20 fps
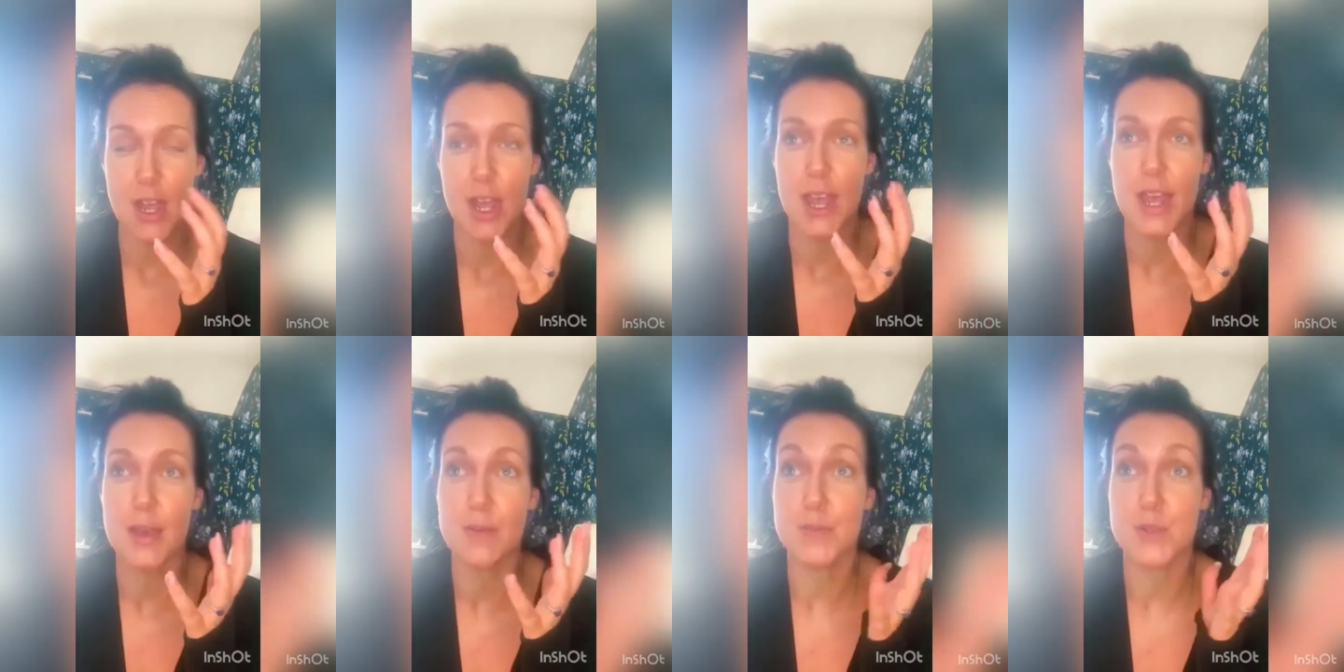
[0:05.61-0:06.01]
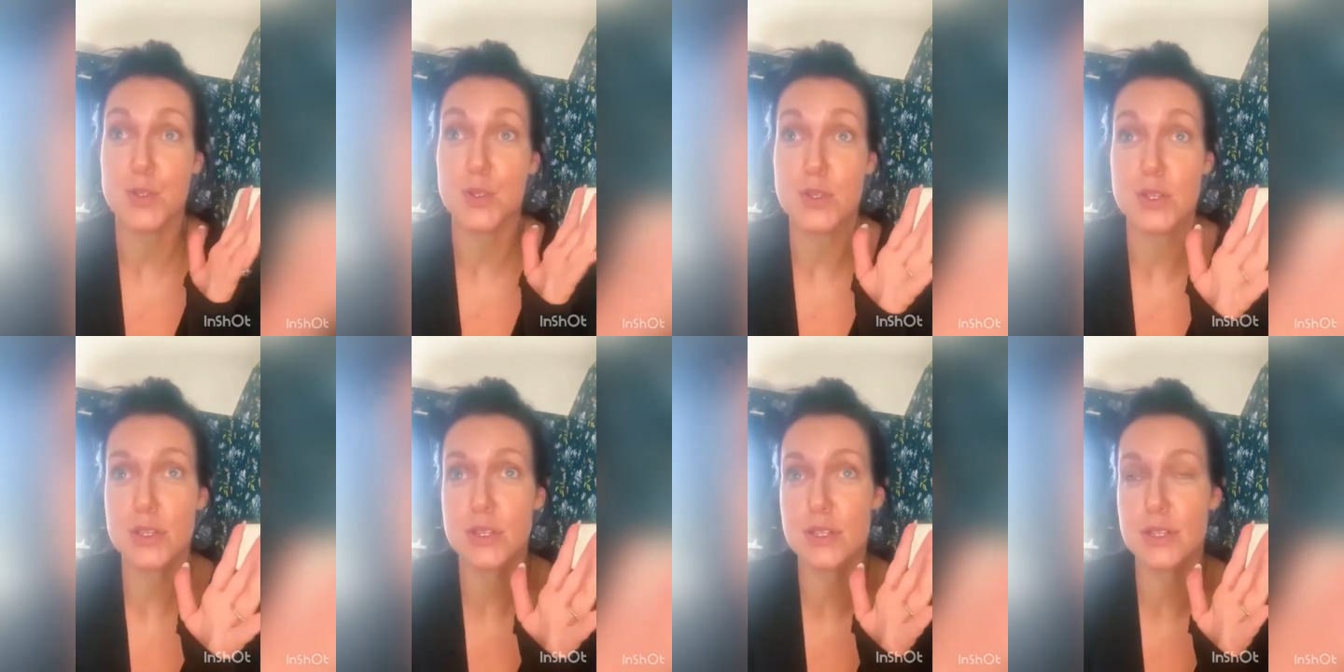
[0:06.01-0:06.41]
so
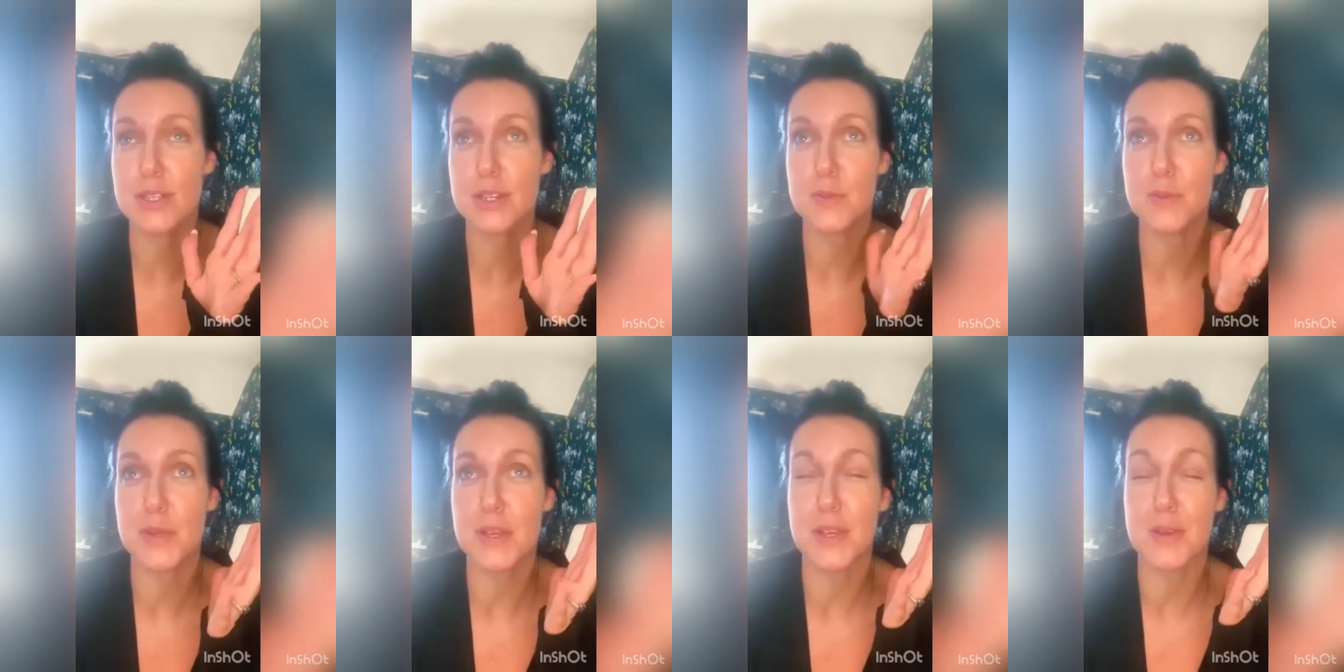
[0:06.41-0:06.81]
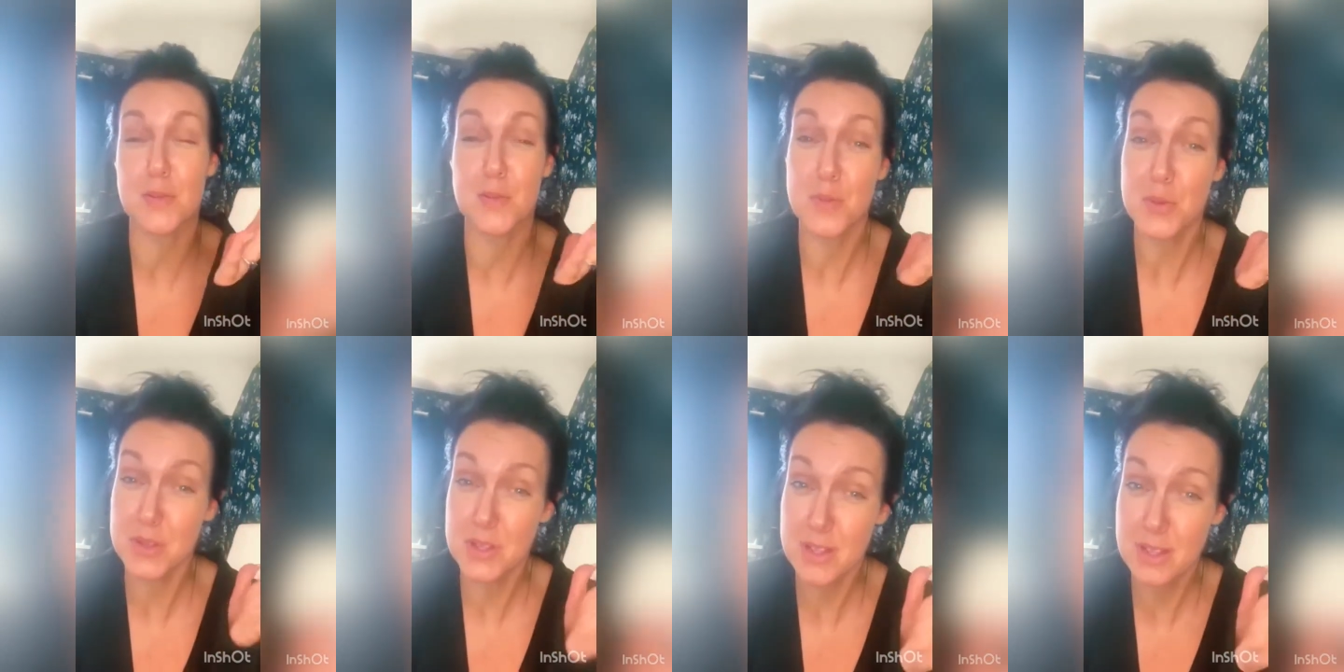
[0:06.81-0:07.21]
this is going to be a
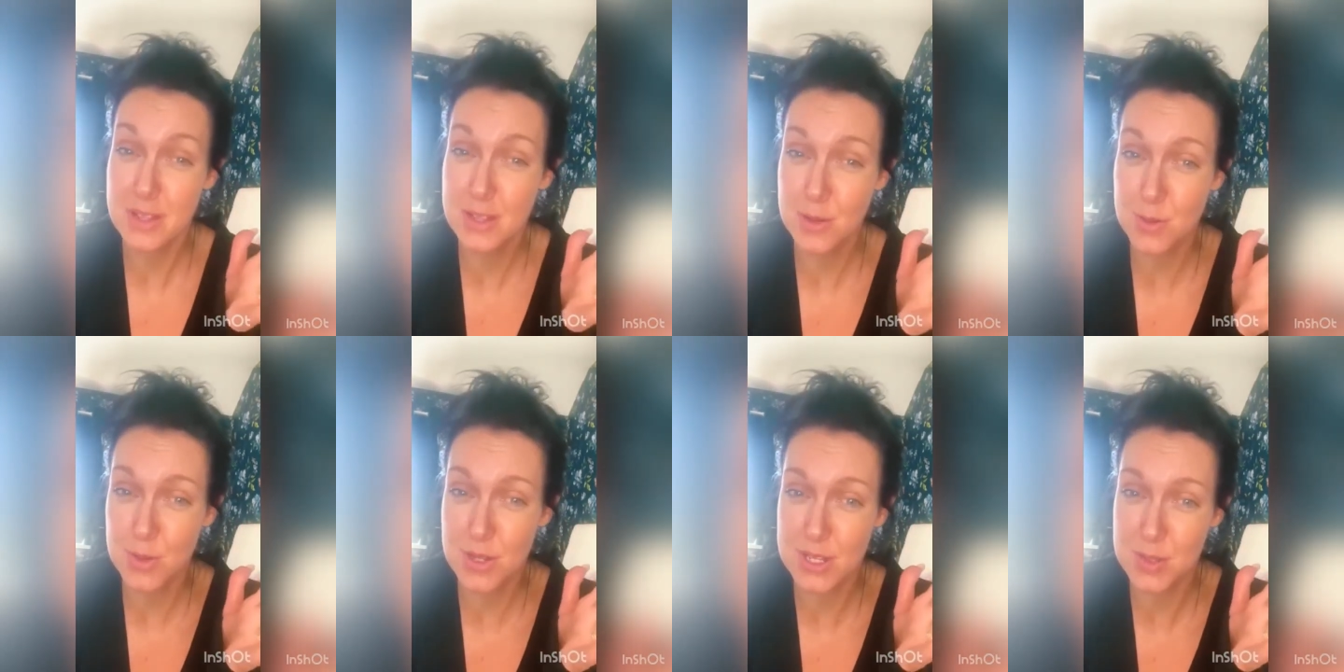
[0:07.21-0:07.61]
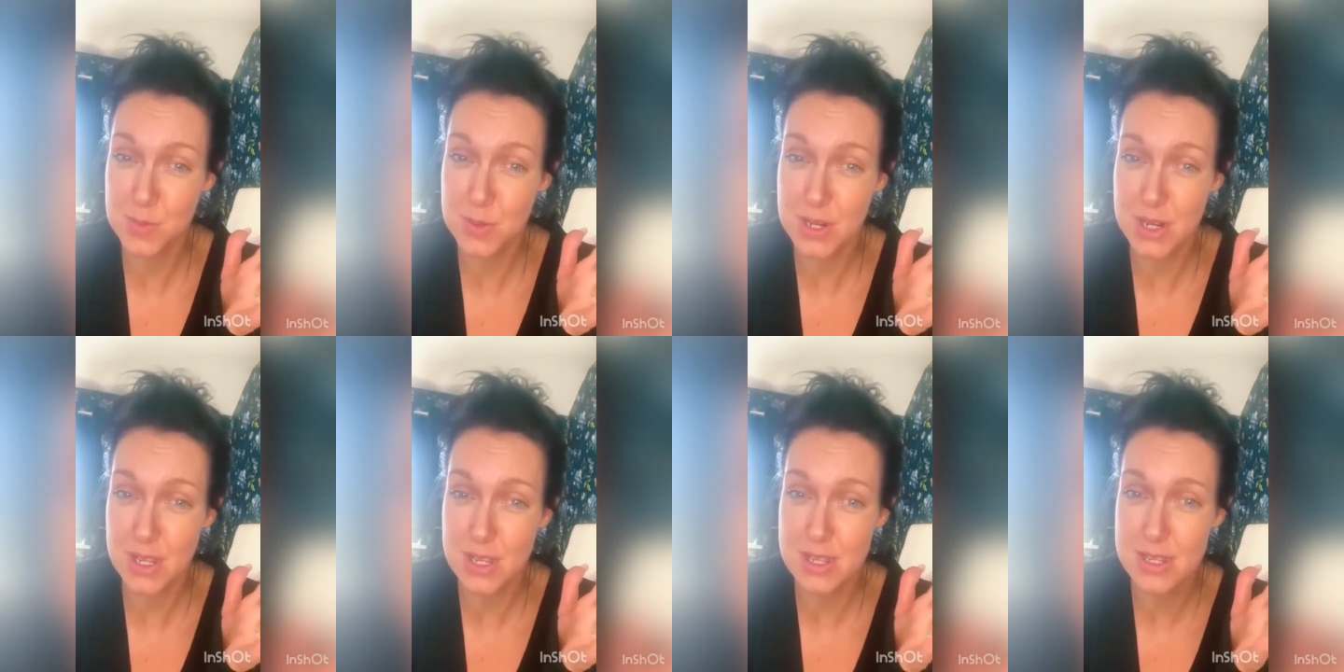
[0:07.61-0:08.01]
completely new
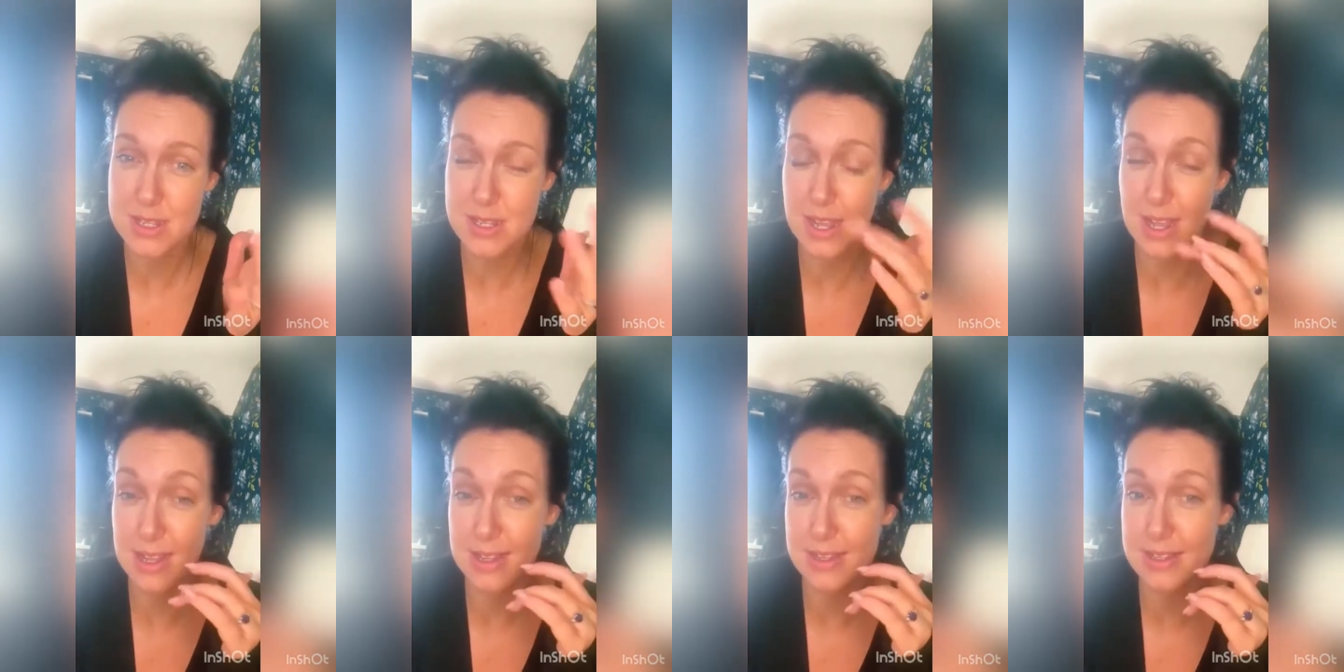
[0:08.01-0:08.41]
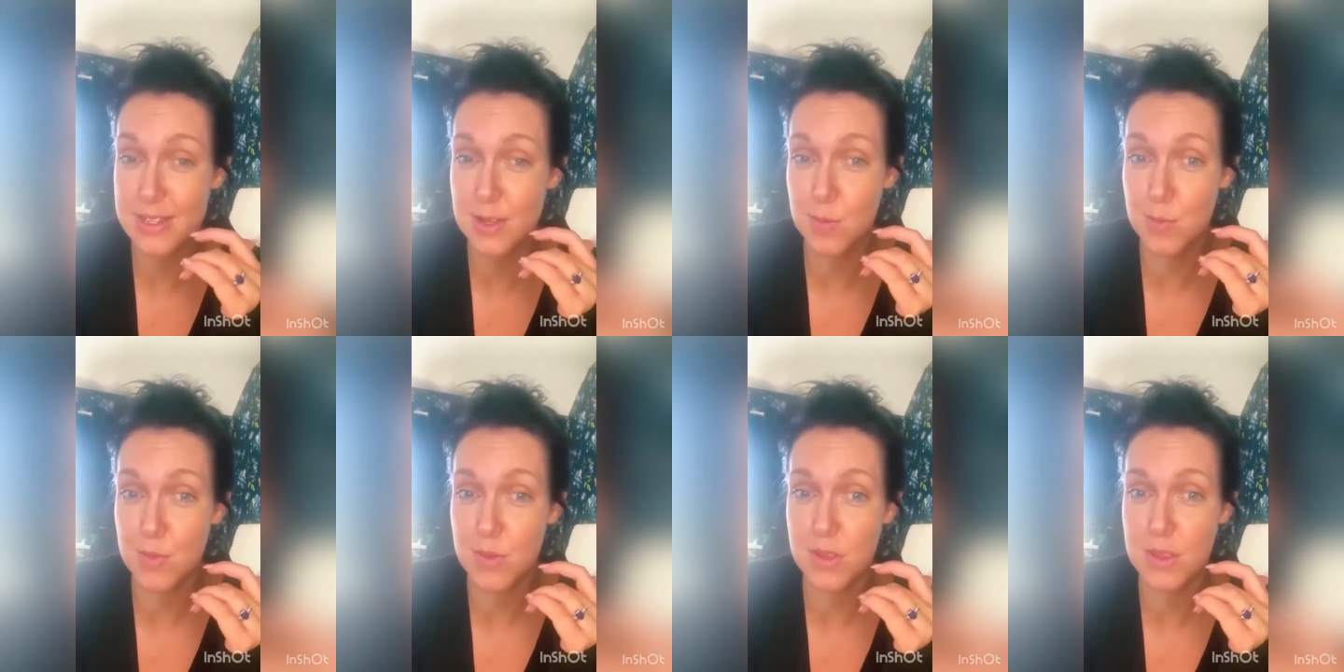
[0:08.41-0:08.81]
experience and
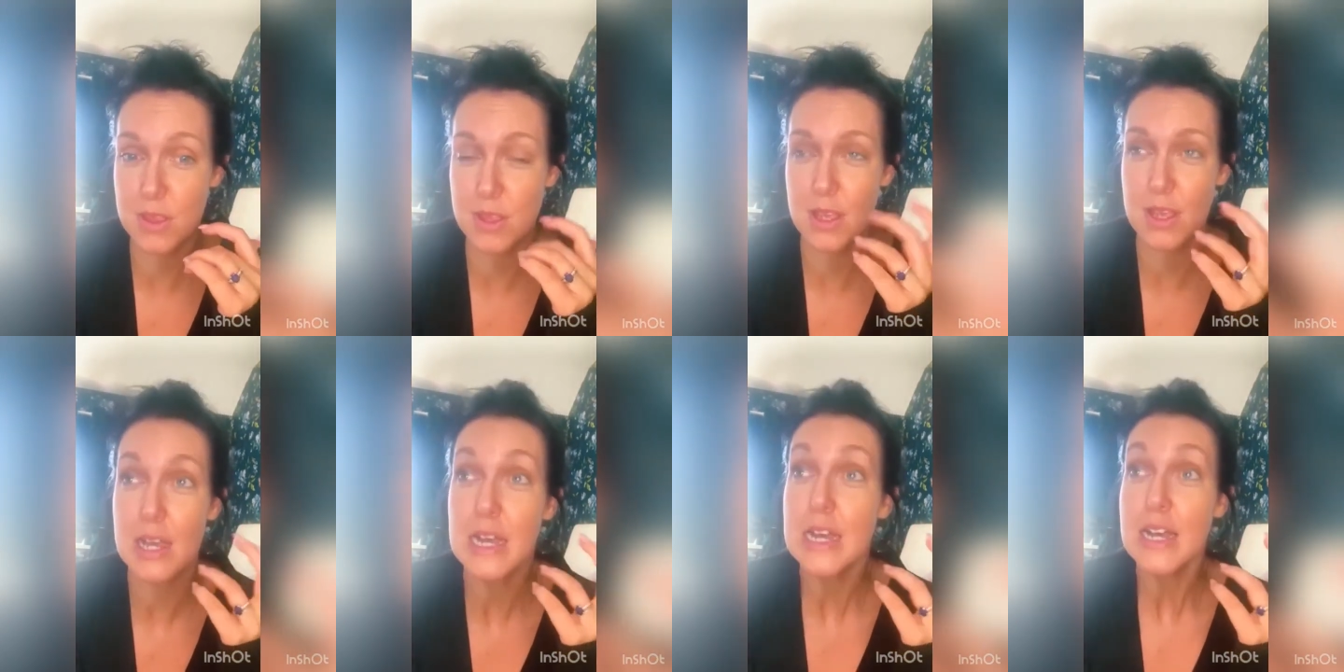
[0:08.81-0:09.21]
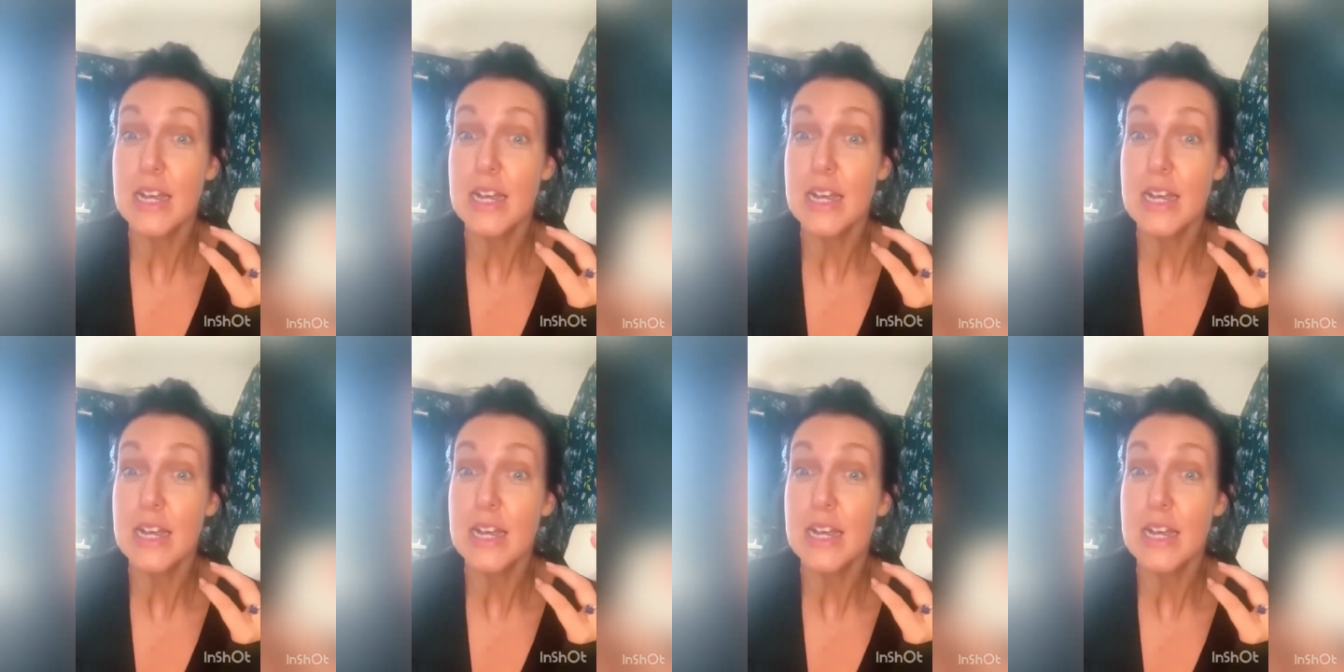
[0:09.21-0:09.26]
something that